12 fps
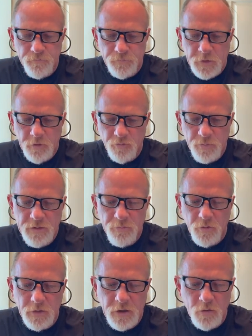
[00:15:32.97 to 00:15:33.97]
there's
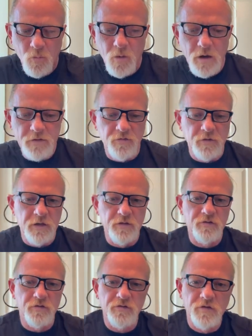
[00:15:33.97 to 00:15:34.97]
people on here watching
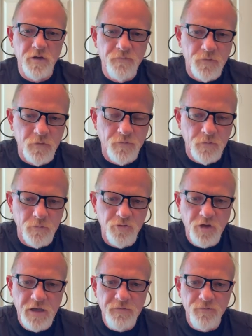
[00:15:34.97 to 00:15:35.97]
this that suffered from
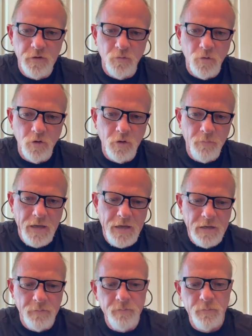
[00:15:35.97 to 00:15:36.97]
chafing really
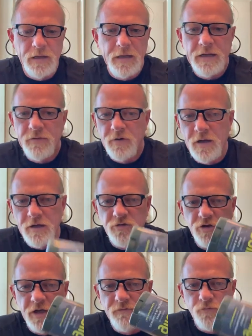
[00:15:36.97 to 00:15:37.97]
bad, but I never got
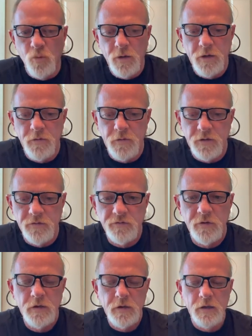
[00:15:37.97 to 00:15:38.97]
chafed wearing
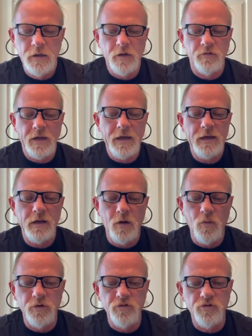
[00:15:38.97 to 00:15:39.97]
this because I had
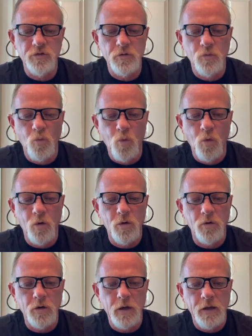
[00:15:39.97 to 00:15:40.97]
always
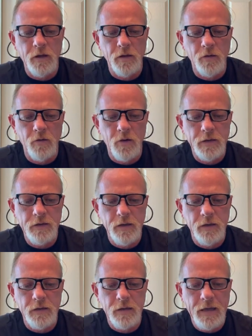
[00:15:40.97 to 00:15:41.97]
wore like
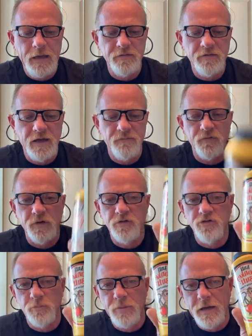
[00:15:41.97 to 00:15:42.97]
a
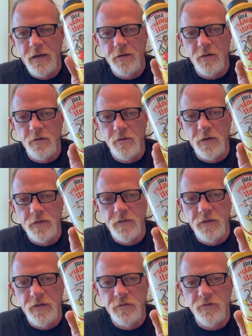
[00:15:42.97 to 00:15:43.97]
anti-friction powder like
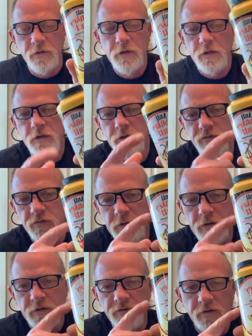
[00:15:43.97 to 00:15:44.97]
this. You see
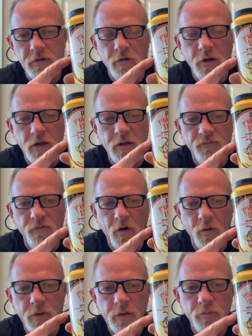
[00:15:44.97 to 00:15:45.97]
this at a lot of the
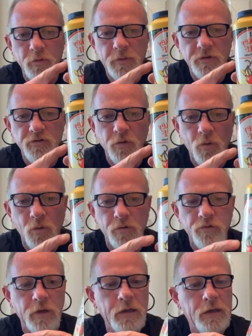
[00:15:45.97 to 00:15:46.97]
farm implement stores.